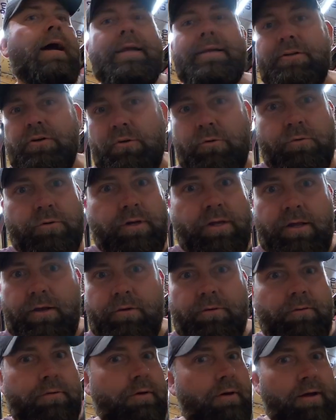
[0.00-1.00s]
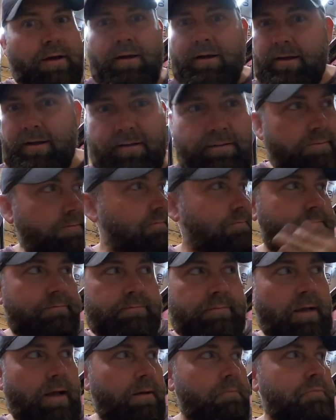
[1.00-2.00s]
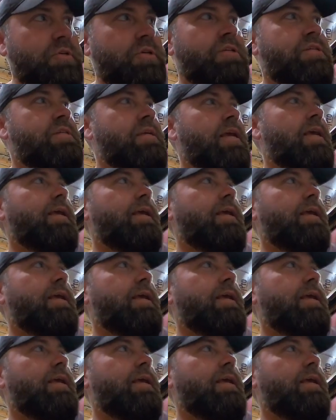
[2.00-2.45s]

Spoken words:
I don't know. I'm just